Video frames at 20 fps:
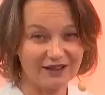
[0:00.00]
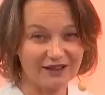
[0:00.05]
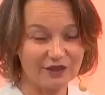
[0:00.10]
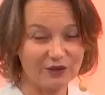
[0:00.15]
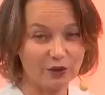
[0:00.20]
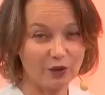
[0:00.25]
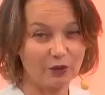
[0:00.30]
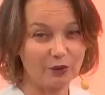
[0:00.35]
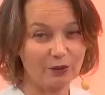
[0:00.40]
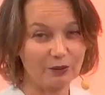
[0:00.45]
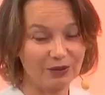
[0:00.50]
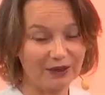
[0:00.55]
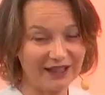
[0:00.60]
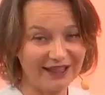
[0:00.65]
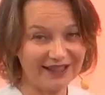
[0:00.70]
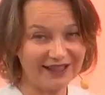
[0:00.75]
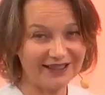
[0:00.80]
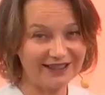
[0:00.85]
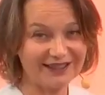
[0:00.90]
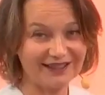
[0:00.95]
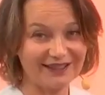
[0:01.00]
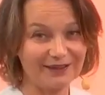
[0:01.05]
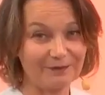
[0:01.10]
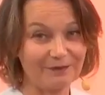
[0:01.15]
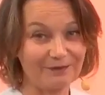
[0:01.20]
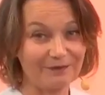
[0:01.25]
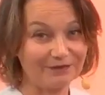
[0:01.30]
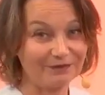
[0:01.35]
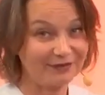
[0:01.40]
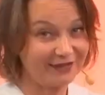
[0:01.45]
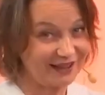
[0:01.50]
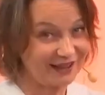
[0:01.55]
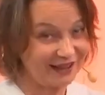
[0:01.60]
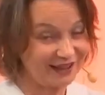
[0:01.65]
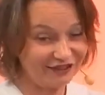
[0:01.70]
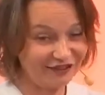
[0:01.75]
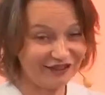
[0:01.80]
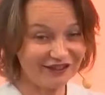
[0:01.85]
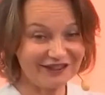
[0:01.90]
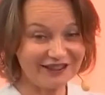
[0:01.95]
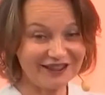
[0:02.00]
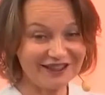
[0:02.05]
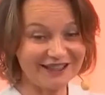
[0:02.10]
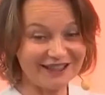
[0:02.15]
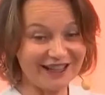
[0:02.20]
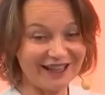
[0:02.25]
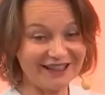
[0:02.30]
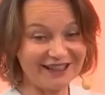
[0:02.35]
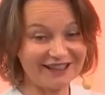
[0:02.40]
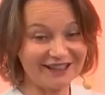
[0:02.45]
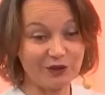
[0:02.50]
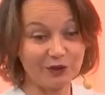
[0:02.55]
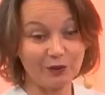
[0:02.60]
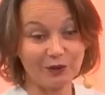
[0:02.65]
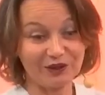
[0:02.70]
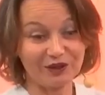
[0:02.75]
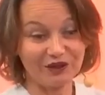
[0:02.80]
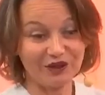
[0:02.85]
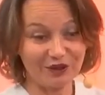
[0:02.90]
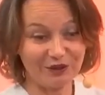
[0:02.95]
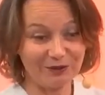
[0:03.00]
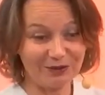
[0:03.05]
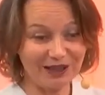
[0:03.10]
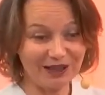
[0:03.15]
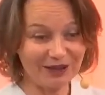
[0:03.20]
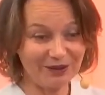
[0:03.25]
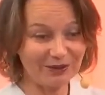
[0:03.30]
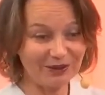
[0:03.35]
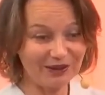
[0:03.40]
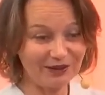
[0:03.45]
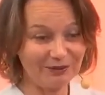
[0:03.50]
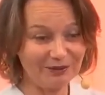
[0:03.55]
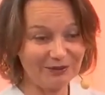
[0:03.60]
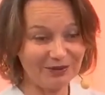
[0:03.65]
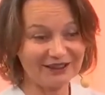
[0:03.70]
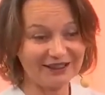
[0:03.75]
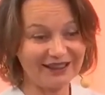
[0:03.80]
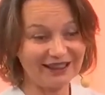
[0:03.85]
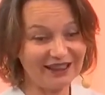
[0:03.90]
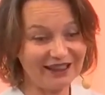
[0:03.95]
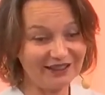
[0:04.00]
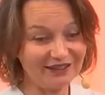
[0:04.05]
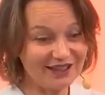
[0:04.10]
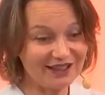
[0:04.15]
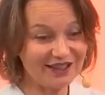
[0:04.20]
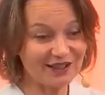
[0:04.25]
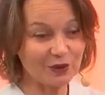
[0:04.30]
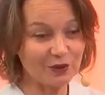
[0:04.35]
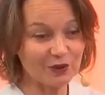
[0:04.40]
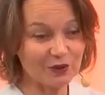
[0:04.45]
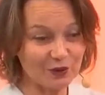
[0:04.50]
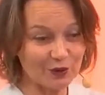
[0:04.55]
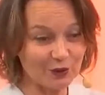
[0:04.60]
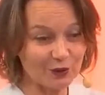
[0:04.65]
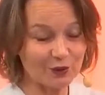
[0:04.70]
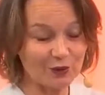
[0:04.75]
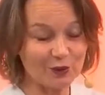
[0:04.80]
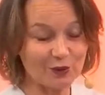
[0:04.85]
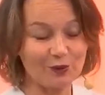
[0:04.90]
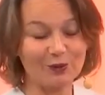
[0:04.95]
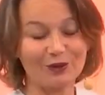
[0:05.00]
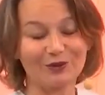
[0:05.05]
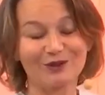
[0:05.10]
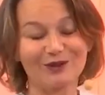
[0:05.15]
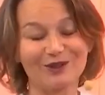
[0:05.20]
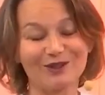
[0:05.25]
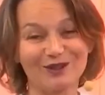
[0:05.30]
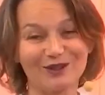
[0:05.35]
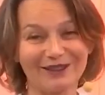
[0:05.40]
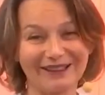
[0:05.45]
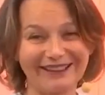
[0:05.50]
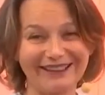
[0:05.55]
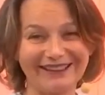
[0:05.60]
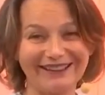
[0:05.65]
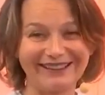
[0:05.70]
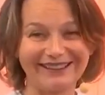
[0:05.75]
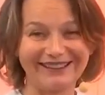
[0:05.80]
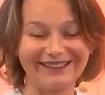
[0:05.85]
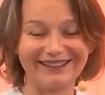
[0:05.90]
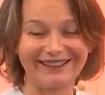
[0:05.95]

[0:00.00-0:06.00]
So please, never inject, you will not be able, but even though so superficially.